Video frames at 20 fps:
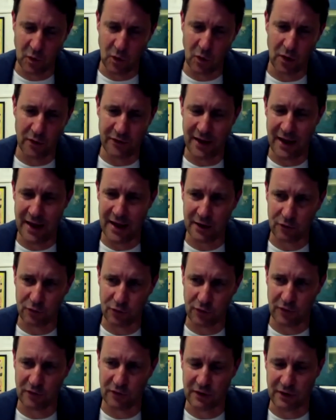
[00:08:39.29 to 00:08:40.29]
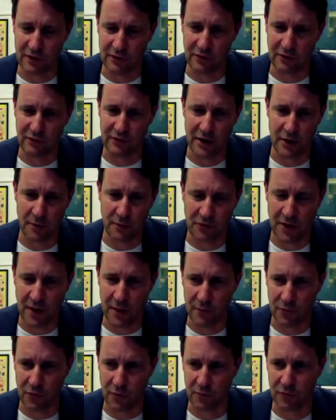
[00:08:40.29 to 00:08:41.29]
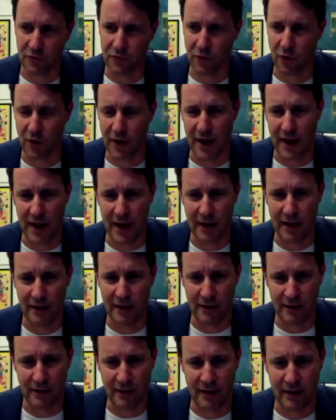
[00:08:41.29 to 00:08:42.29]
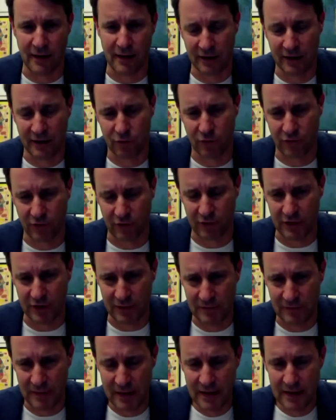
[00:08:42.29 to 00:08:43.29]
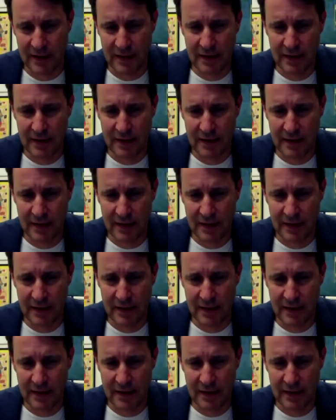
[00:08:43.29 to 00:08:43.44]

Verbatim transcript: all the electricity in the stadiums come from solar uh, electricity